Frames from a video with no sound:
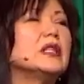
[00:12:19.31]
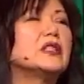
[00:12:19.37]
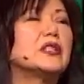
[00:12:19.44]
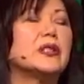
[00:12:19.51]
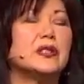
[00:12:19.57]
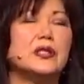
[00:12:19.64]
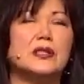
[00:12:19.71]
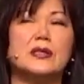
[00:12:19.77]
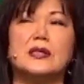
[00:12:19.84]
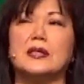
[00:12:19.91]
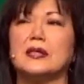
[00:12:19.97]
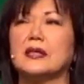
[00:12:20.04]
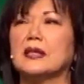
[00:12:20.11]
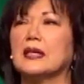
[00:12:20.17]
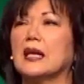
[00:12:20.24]

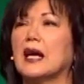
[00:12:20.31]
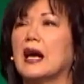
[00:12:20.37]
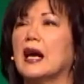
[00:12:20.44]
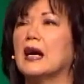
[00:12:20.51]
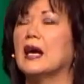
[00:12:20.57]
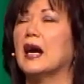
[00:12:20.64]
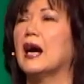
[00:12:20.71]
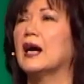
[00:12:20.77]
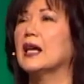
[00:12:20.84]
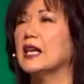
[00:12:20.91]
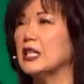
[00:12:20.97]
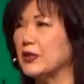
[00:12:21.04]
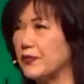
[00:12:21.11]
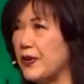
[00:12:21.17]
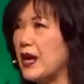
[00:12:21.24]
winters
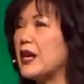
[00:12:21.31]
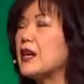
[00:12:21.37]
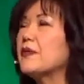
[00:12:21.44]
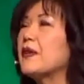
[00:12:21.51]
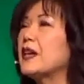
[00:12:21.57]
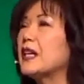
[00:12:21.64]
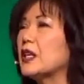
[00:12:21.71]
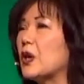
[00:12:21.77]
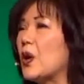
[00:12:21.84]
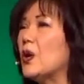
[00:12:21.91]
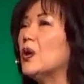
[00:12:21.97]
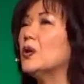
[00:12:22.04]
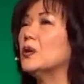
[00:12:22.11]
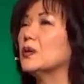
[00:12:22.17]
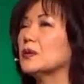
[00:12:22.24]
is very, very
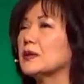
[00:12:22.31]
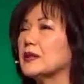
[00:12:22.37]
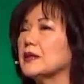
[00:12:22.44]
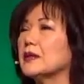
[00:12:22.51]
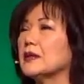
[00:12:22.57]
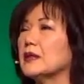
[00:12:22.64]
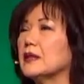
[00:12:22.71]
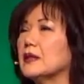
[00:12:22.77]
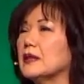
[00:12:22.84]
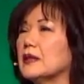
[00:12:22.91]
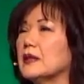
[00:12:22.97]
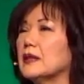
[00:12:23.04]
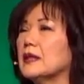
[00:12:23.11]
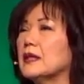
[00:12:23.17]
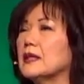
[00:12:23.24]
cold.
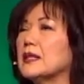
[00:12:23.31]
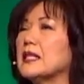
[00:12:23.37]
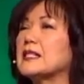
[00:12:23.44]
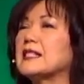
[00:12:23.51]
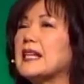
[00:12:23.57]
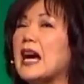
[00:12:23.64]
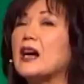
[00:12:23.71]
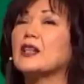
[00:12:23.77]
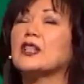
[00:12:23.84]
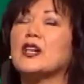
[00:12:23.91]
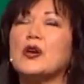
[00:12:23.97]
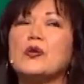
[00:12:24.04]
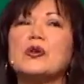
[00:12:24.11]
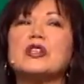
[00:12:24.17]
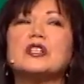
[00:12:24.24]
The South
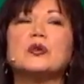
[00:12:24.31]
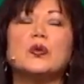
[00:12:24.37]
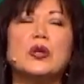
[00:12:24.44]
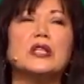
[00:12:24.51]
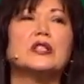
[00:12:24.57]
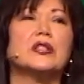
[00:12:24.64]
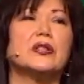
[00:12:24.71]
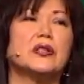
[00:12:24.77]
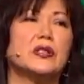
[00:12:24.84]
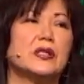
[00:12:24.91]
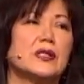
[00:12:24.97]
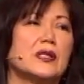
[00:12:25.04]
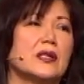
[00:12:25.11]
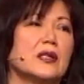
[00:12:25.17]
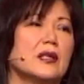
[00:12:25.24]
Korean
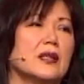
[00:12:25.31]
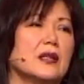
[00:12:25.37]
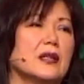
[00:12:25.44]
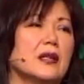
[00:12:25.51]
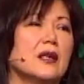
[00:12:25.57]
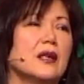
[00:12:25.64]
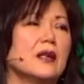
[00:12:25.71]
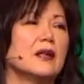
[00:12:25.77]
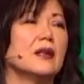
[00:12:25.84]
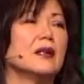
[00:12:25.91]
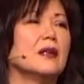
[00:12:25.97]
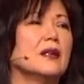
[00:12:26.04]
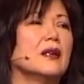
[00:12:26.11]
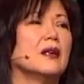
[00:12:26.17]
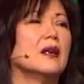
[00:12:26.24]
winters
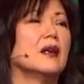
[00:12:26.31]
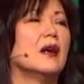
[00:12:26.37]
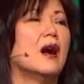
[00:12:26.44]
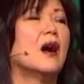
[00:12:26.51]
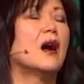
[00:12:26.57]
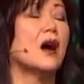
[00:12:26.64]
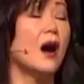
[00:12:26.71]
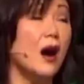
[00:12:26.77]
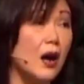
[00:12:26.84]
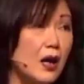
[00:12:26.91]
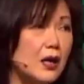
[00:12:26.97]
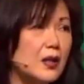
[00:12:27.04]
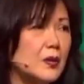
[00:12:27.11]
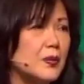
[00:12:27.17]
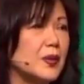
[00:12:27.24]
are
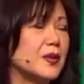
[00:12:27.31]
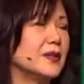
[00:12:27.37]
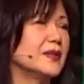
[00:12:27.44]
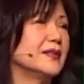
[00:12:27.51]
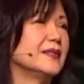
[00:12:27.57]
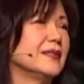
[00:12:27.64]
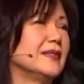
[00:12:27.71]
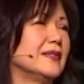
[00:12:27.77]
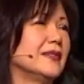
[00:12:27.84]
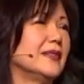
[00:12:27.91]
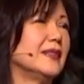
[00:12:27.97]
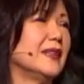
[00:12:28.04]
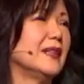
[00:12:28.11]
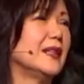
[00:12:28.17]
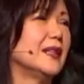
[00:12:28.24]
horrible.
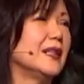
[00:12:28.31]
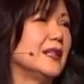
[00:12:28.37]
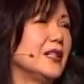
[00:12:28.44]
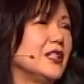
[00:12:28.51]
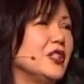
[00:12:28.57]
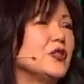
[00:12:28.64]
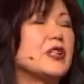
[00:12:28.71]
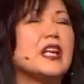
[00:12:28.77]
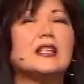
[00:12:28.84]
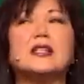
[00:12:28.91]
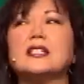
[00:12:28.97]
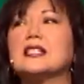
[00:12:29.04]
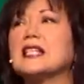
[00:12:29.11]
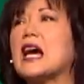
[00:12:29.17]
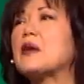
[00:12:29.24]
You get
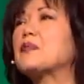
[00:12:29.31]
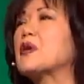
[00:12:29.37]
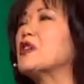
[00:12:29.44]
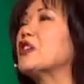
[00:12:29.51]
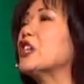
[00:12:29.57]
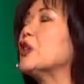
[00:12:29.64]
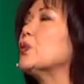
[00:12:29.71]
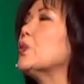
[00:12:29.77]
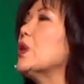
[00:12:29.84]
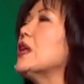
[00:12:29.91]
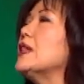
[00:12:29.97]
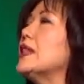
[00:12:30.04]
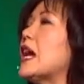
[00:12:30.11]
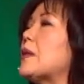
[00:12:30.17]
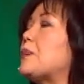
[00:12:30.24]
the Siberian
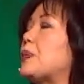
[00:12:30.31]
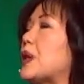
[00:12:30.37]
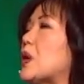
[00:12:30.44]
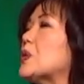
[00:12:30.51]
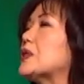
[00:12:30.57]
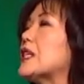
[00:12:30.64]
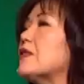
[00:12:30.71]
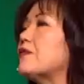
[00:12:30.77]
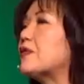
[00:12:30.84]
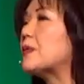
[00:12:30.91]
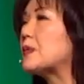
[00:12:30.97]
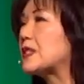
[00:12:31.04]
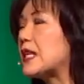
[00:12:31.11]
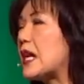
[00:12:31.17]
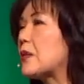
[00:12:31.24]
wind that blows in
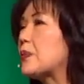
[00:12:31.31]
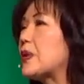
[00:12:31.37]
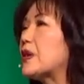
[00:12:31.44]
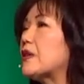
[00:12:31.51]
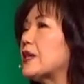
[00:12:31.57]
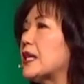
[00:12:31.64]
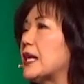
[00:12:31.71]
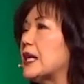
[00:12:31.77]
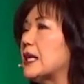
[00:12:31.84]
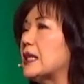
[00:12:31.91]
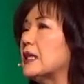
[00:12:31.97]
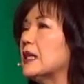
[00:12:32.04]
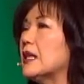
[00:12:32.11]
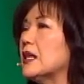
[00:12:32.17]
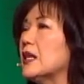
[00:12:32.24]
from
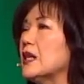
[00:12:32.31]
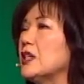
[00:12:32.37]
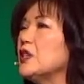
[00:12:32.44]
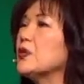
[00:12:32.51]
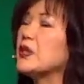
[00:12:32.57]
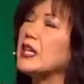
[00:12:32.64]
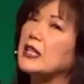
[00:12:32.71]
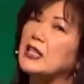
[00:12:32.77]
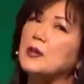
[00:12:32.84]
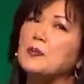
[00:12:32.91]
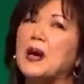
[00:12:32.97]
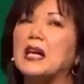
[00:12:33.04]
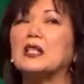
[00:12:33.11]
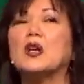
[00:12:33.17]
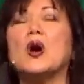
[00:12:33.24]
Siberia. You get the
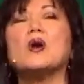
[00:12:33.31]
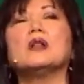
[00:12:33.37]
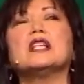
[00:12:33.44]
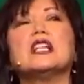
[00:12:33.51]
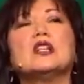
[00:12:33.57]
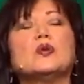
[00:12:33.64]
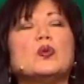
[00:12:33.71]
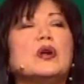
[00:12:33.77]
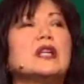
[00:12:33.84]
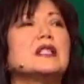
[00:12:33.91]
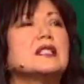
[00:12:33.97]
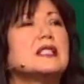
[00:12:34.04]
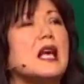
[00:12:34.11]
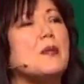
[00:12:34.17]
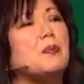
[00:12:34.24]
Mongolian winds